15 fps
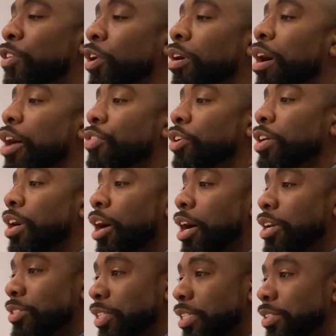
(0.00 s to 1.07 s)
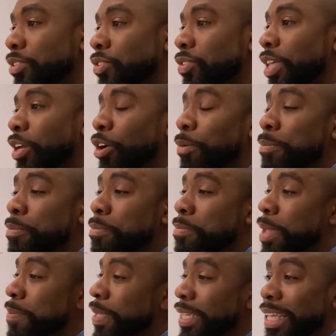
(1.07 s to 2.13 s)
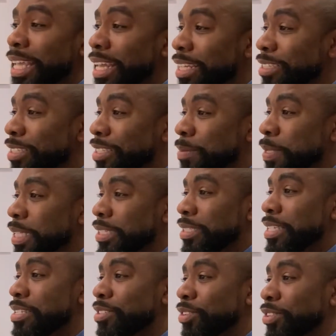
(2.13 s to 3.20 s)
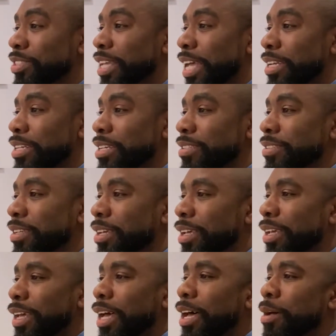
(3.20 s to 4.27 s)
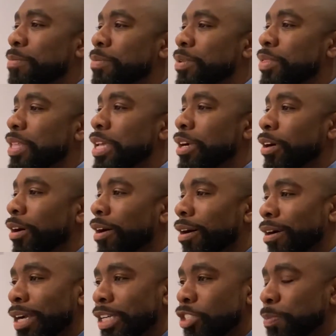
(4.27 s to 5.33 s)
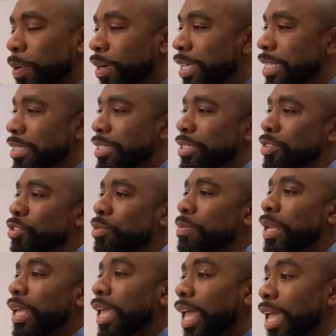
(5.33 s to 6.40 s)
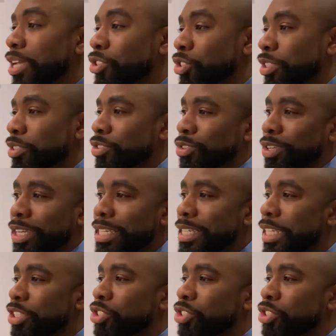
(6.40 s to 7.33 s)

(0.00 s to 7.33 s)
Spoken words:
if there are other causes that are maybe leading to some of this seasonal sadness. There are experiences or medications or